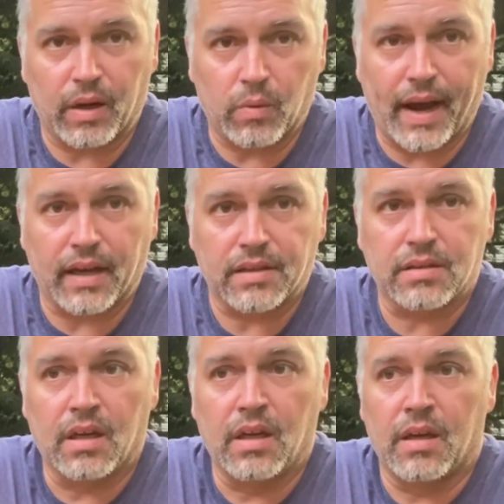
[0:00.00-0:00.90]
wax,
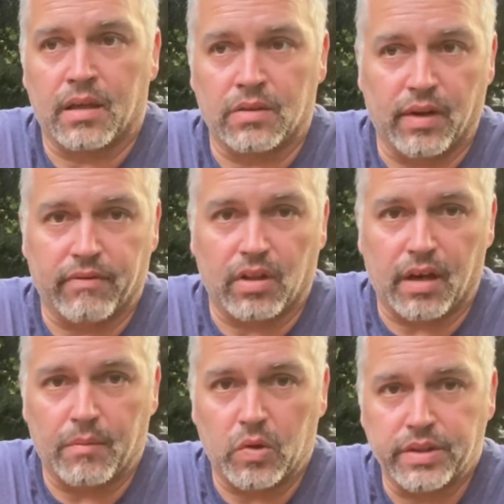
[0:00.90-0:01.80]
because we have a lot
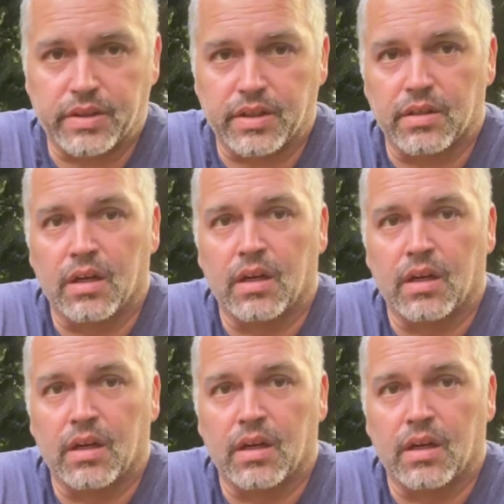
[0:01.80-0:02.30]
of moisture